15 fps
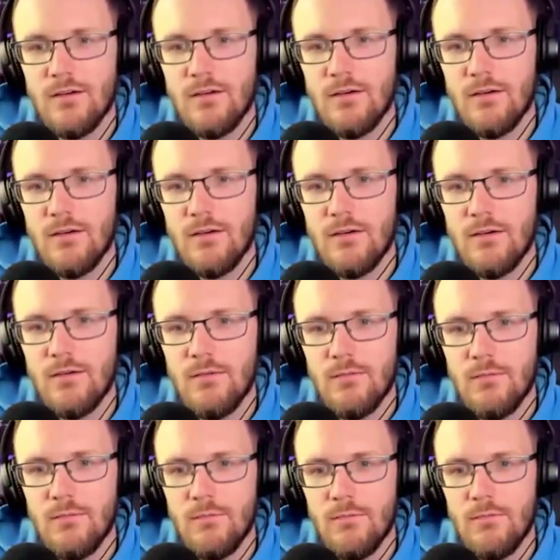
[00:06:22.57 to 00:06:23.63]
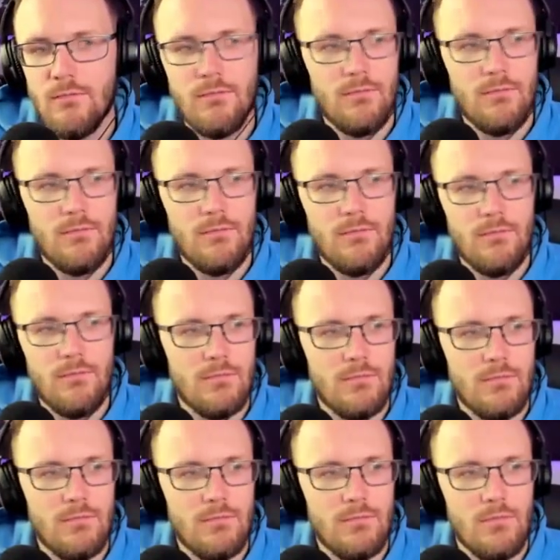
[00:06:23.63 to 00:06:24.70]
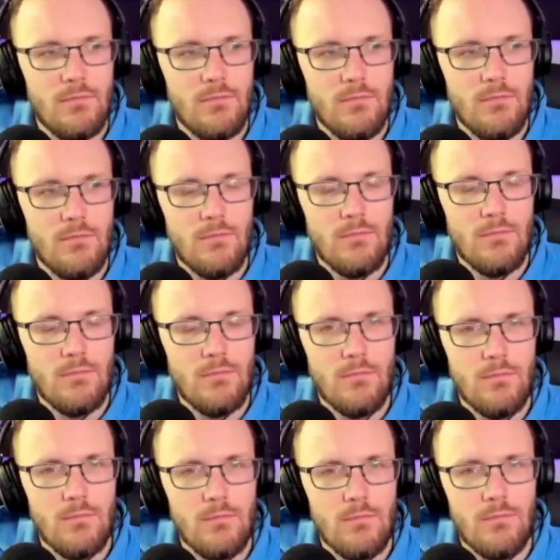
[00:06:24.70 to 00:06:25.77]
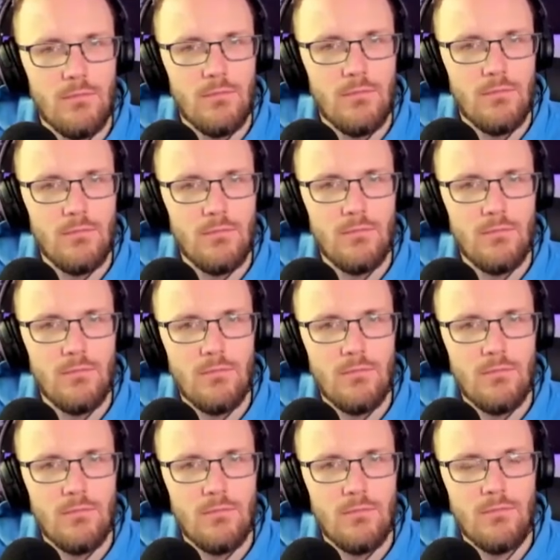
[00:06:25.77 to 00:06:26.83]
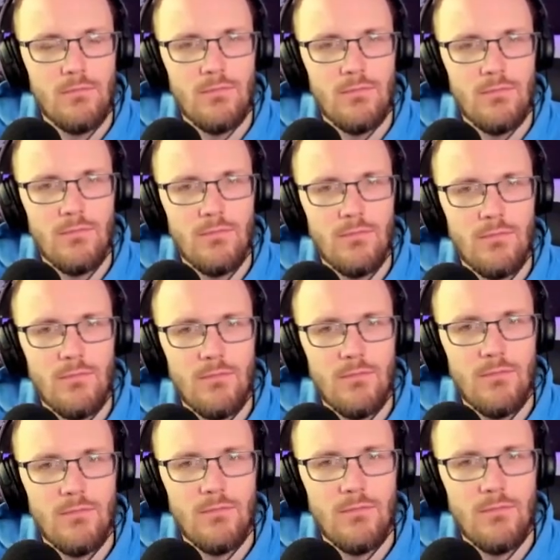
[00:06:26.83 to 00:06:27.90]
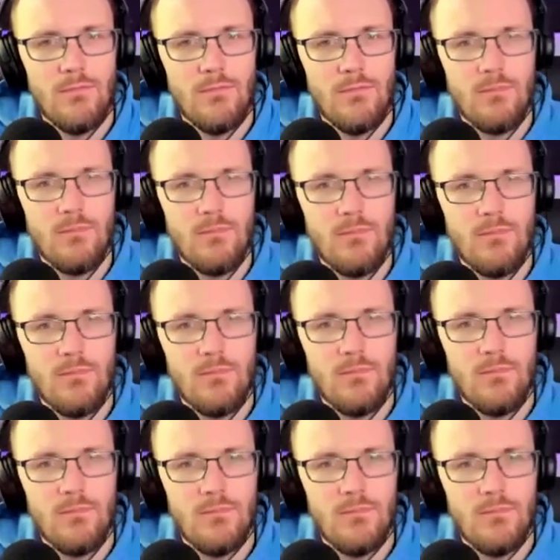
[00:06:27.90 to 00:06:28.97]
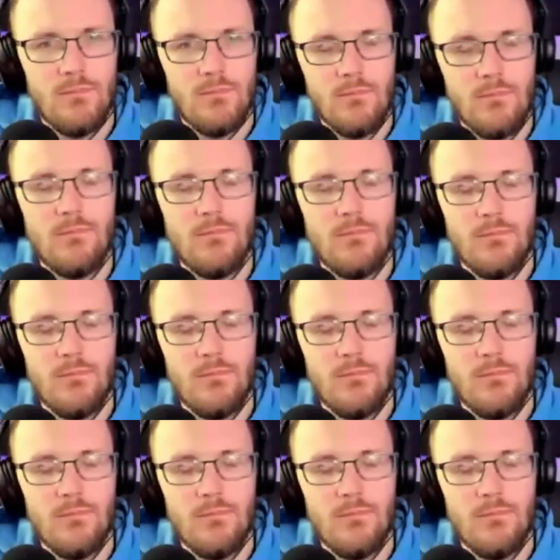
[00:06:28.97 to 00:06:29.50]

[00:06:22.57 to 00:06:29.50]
[no speech]